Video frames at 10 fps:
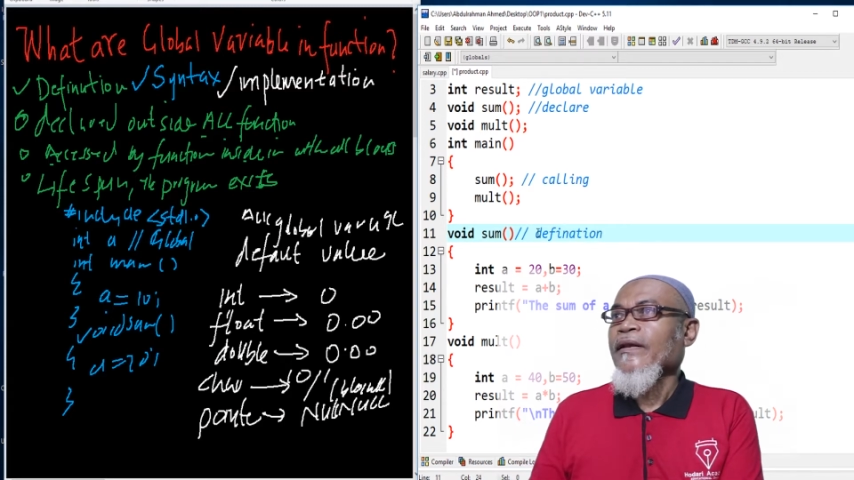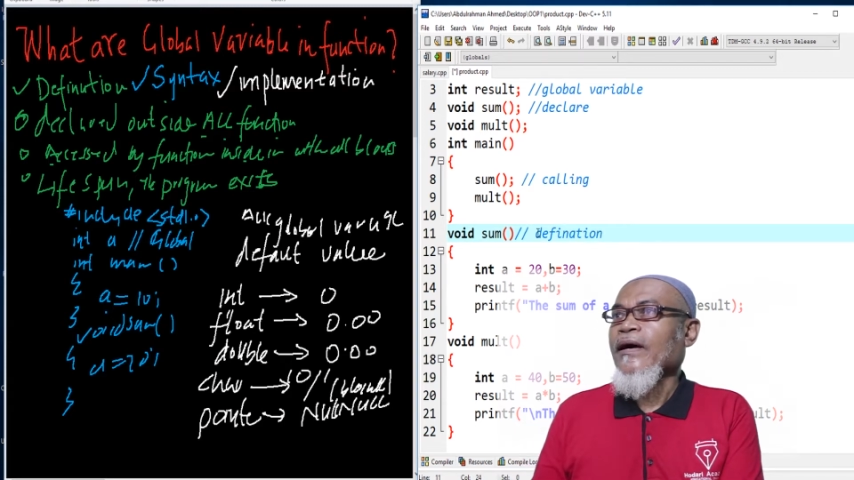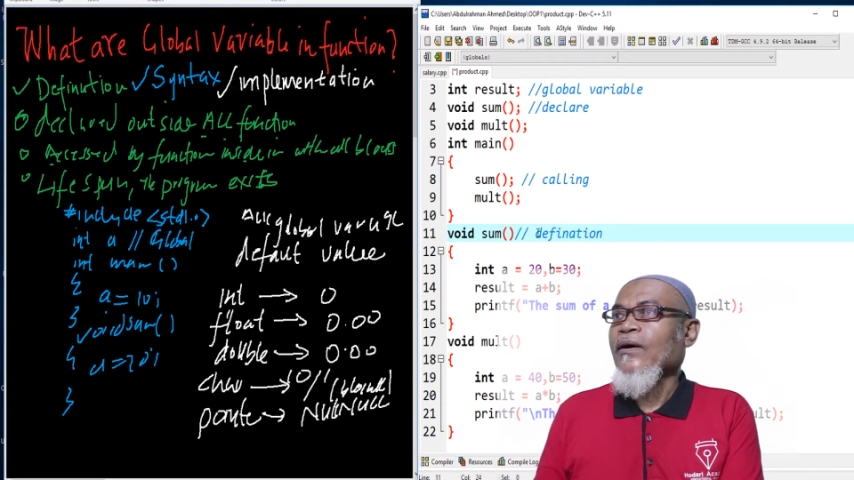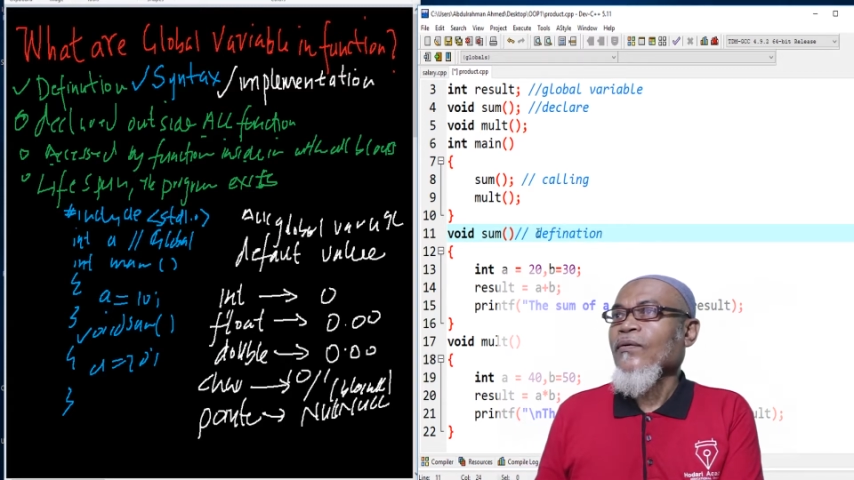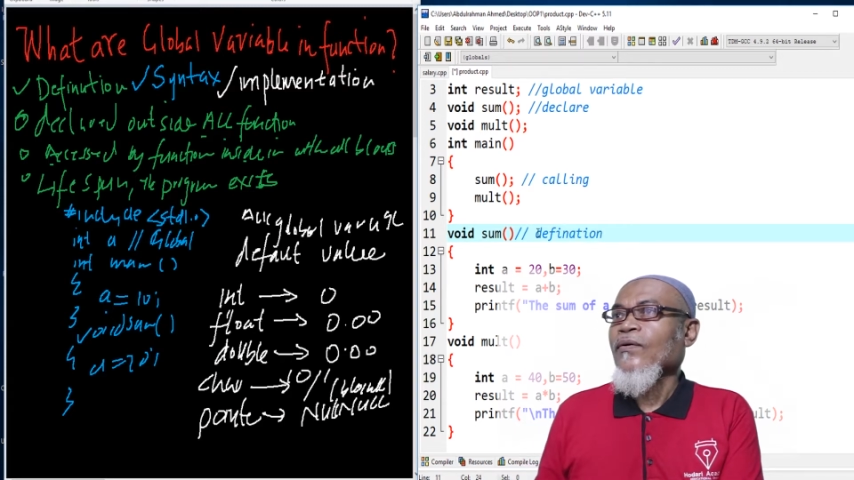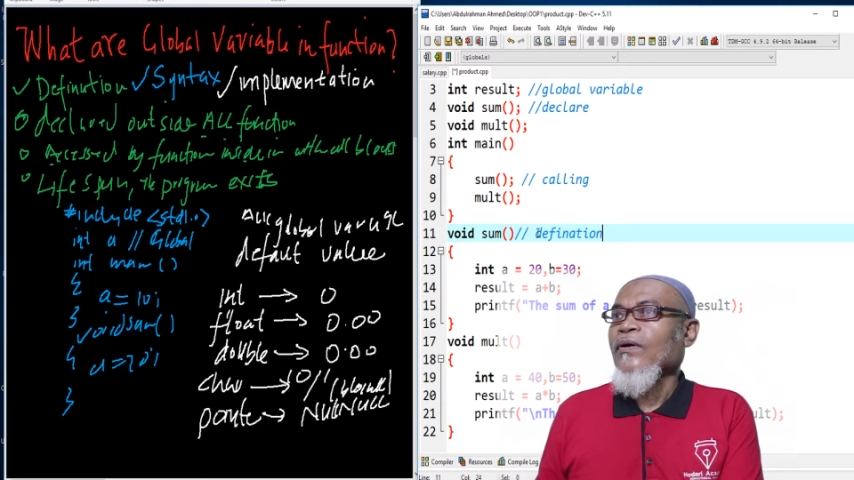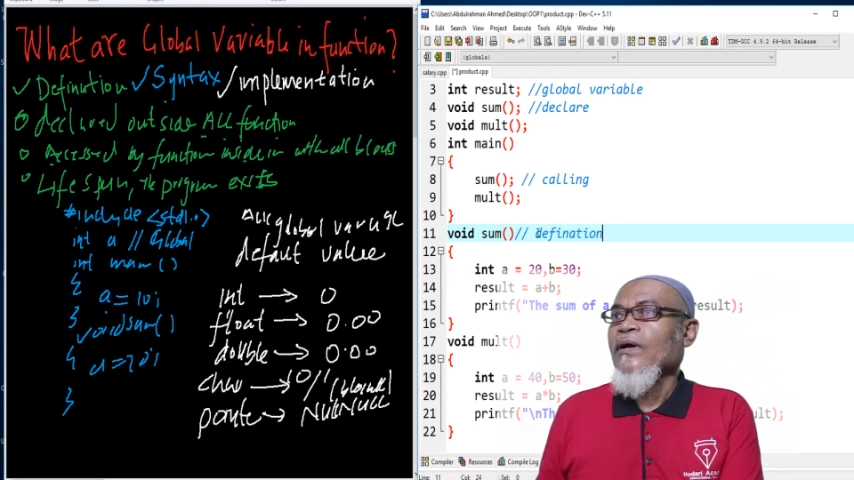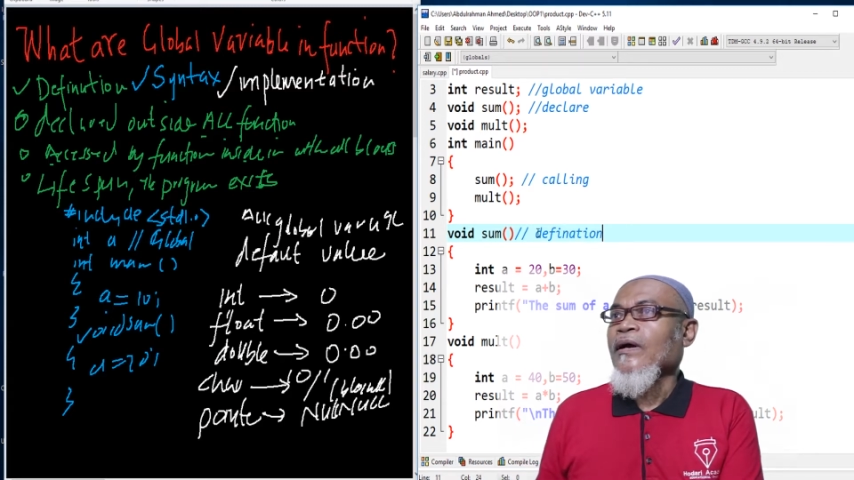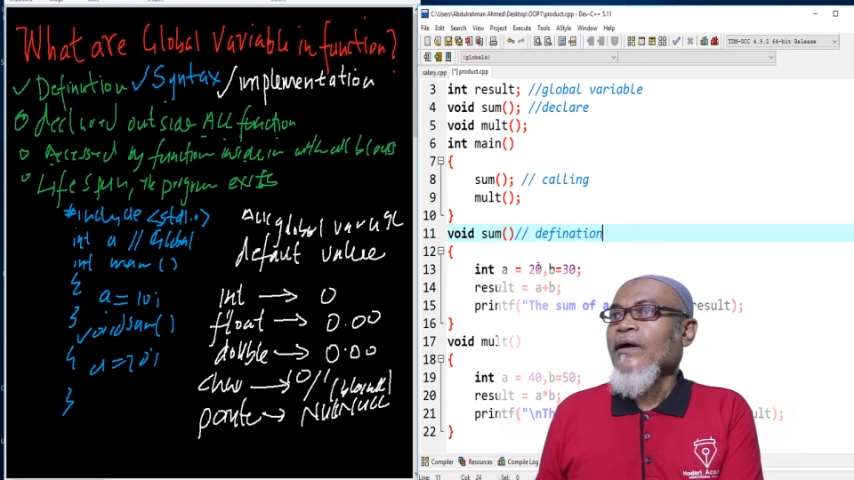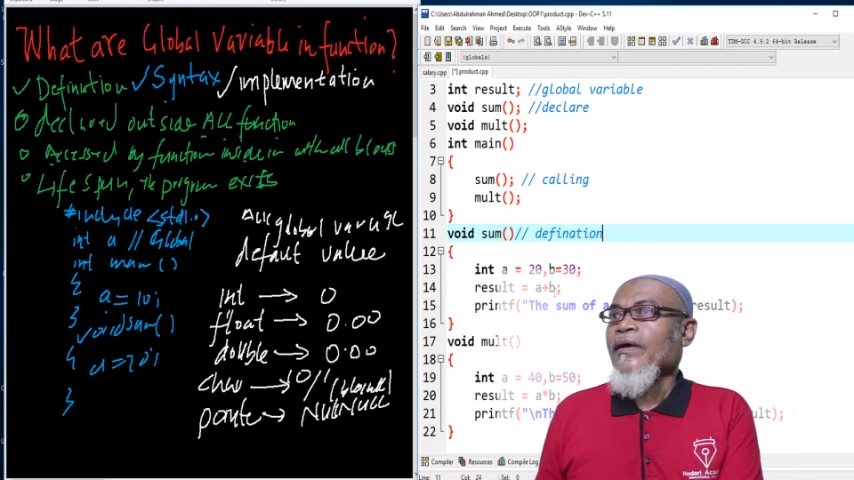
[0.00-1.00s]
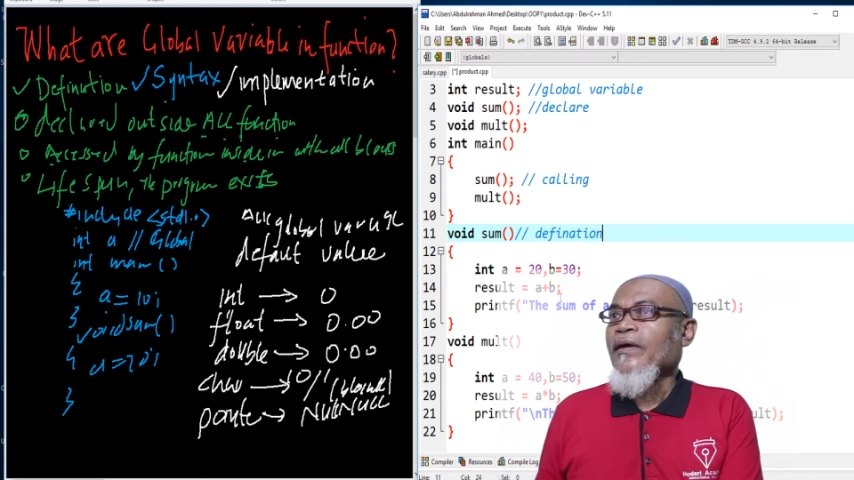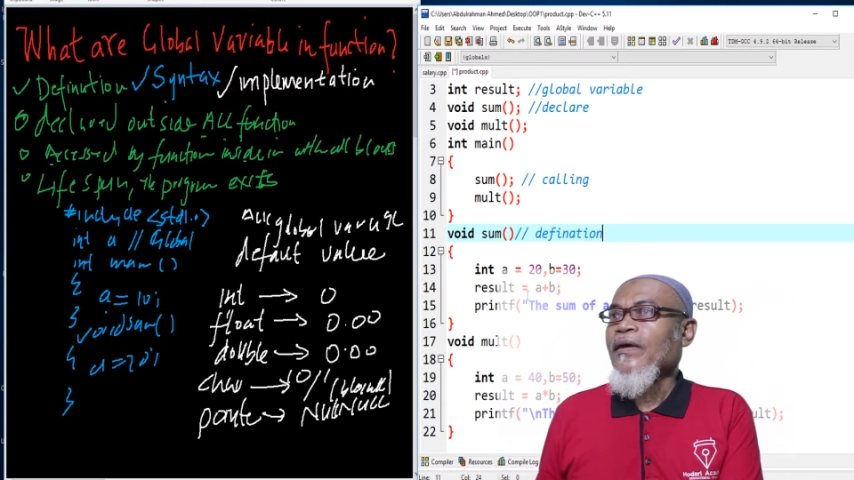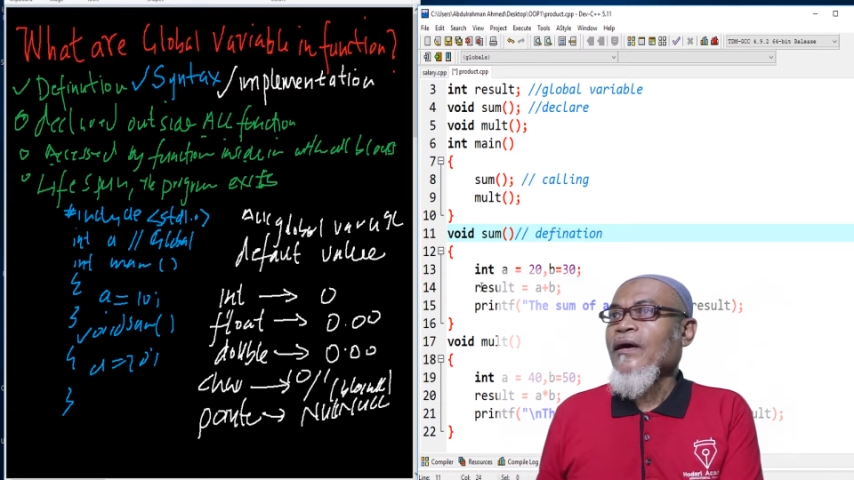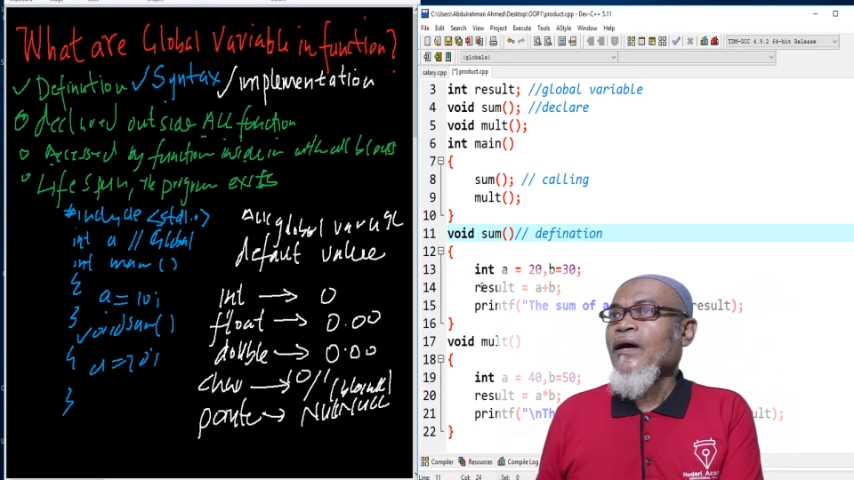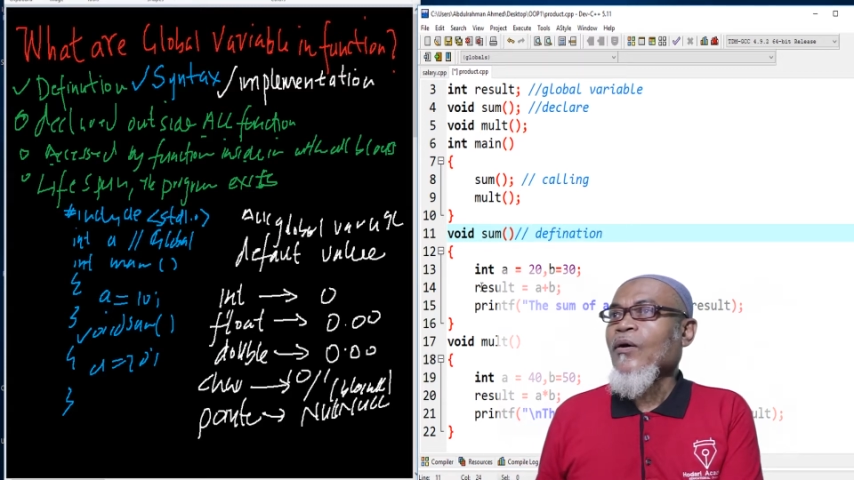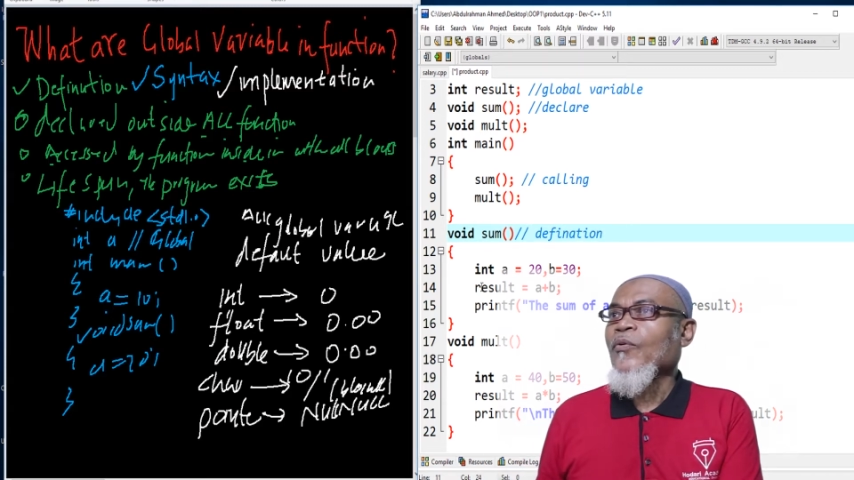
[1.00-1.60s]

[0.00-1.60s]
Now here